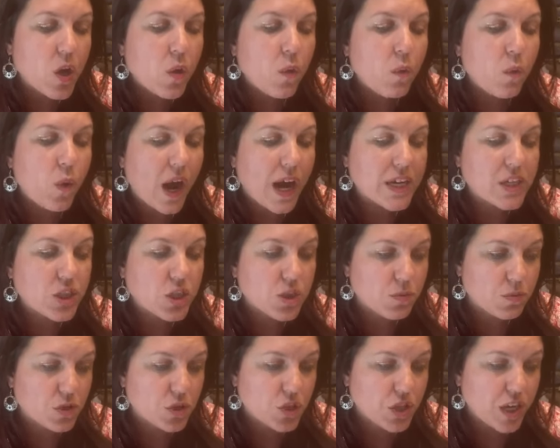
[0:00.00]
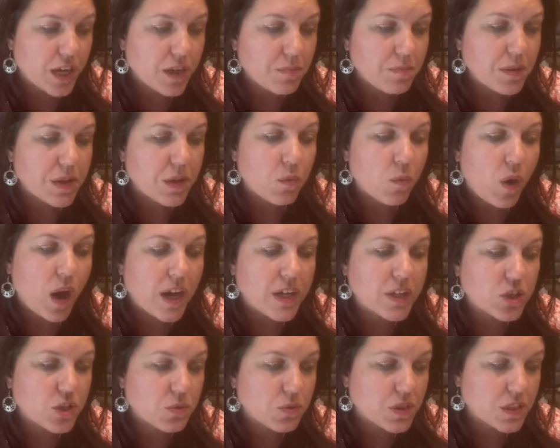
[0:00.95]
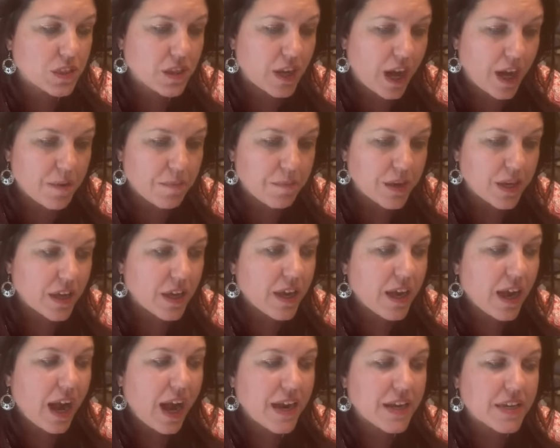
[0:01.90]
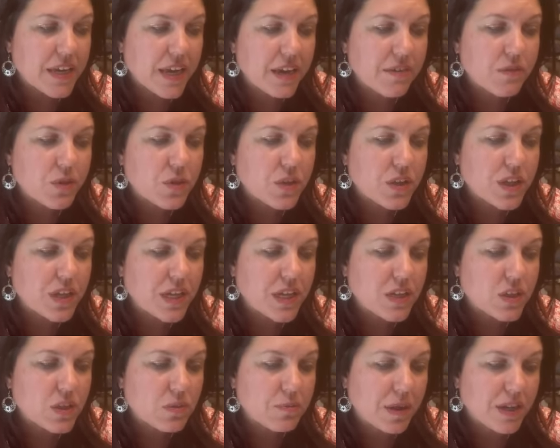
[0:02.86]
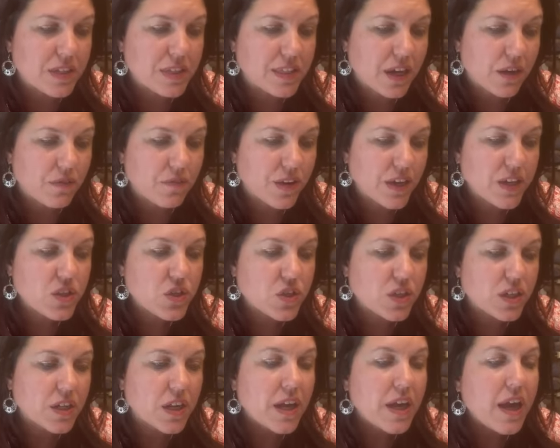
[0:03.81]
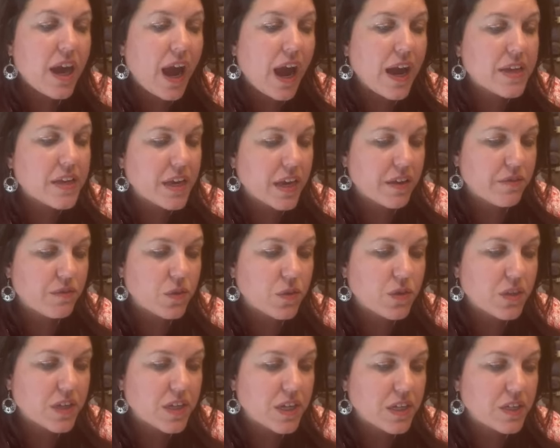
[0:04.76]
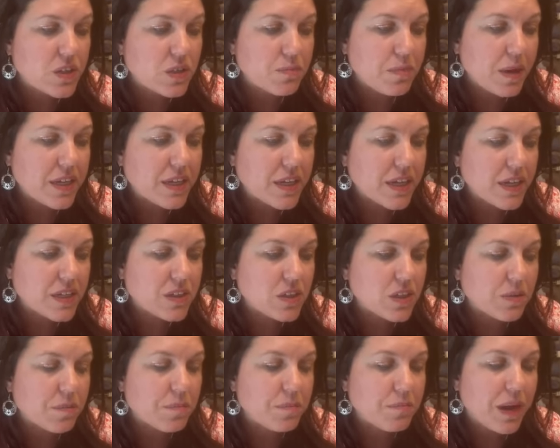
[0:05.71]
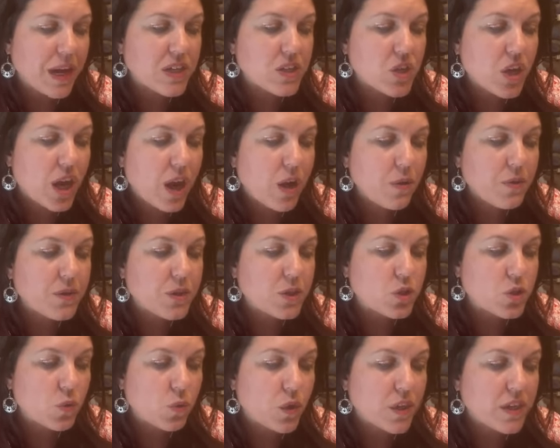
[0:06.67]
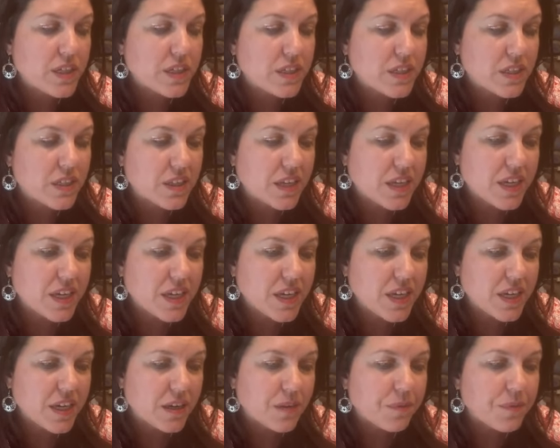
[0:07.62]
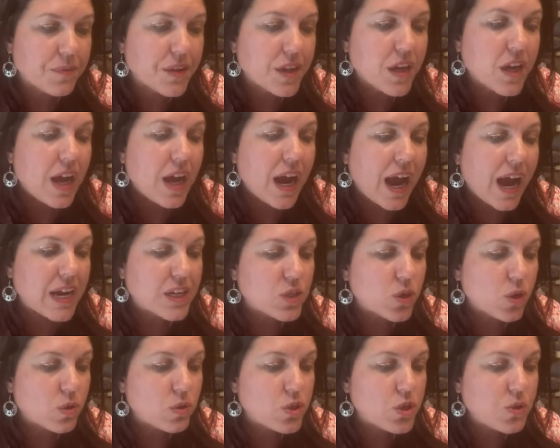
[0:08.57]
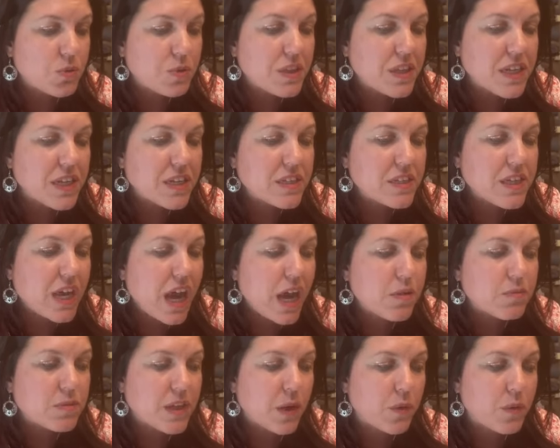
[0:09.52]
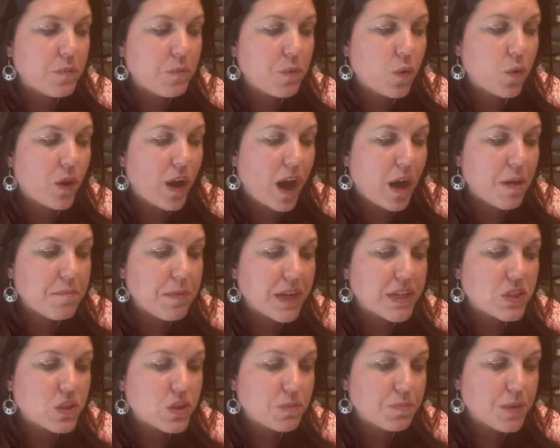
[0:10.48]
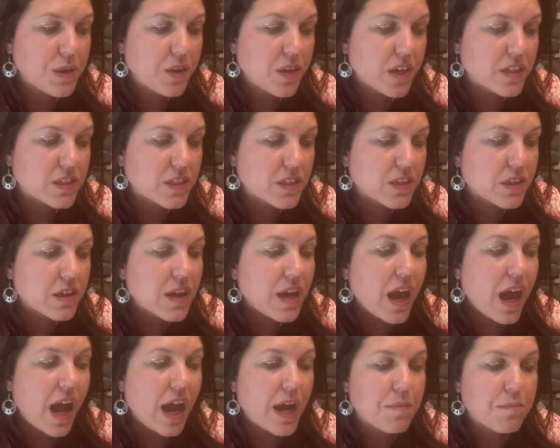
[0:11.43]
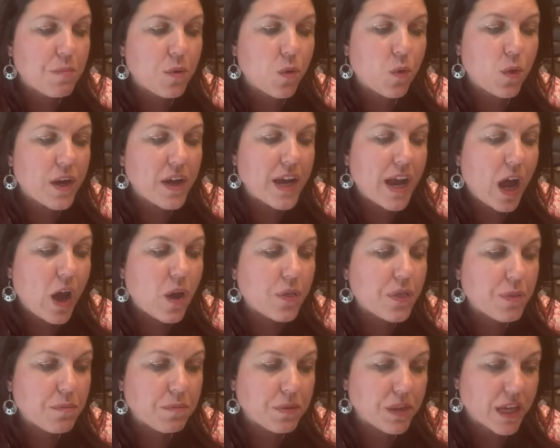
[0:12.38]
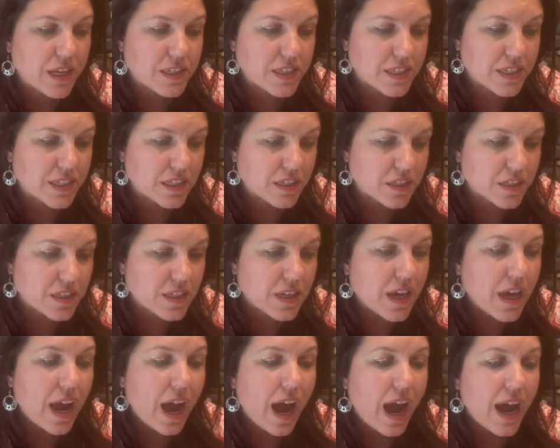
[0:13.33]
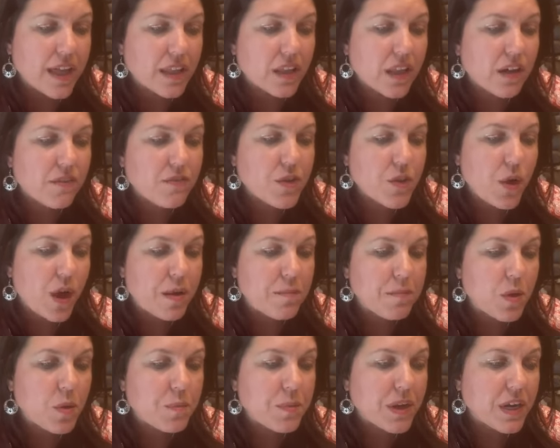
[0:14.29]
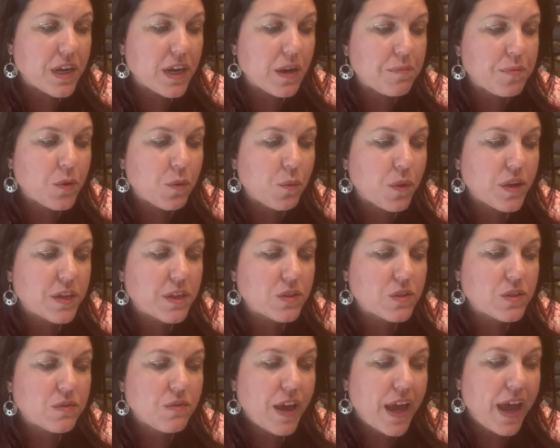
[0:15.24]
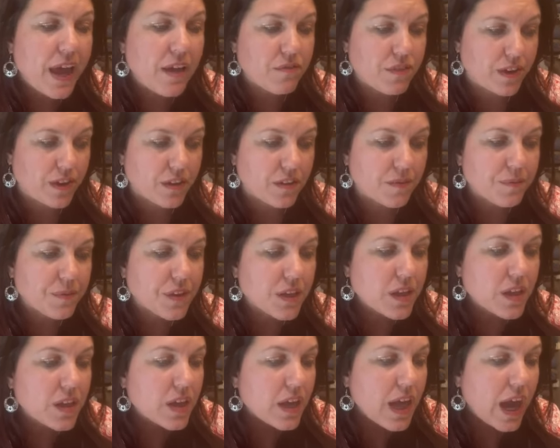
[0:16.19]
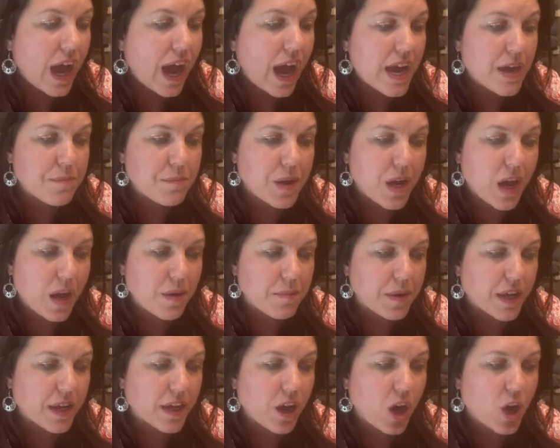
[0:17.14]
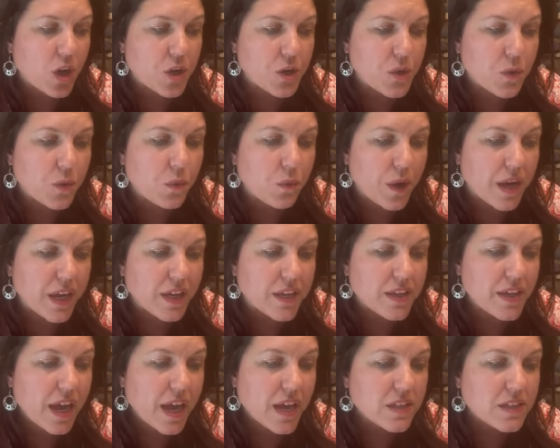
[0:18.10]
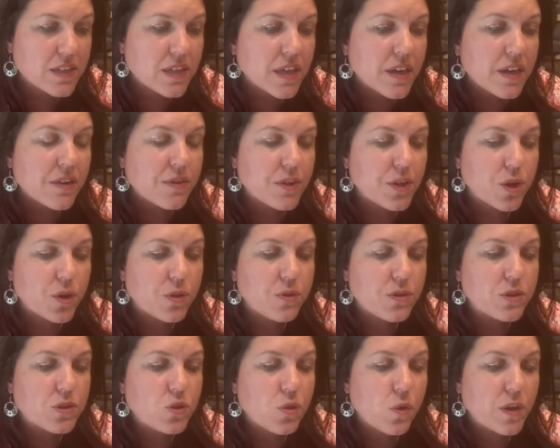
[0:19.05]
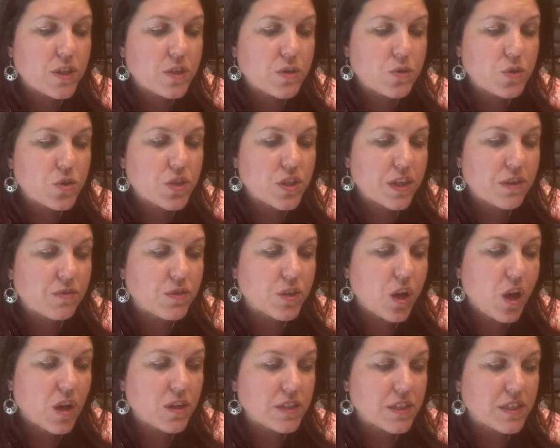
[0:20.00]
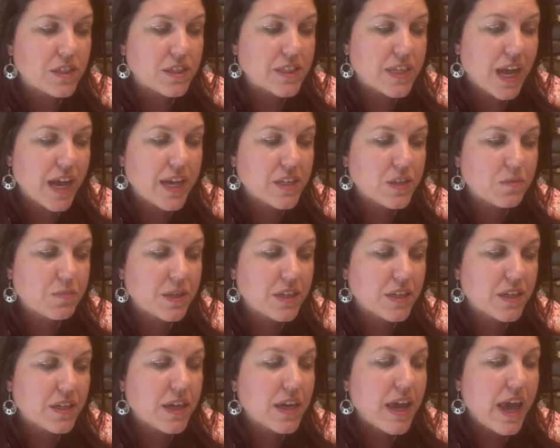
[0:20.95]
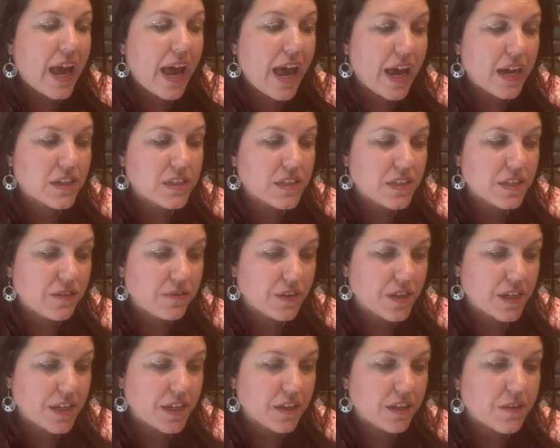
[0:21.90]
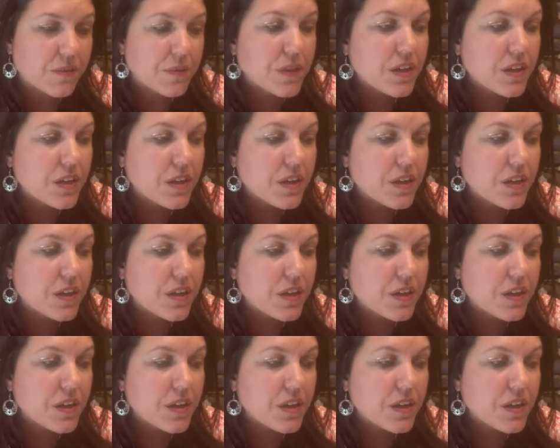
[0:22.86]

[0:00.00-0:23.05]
Why do you reject me? Why do you deny me? I gave you the key to my salvation. I gave you the key to my kingdom. My child, the door is the key. I told you in the end times I would pour out my spirit. I'm pouring out the blessings. I love you. I'm opening up the windows of heaven. I am coming. Are you awake yet? The earth is going to shift, causing seismic activity.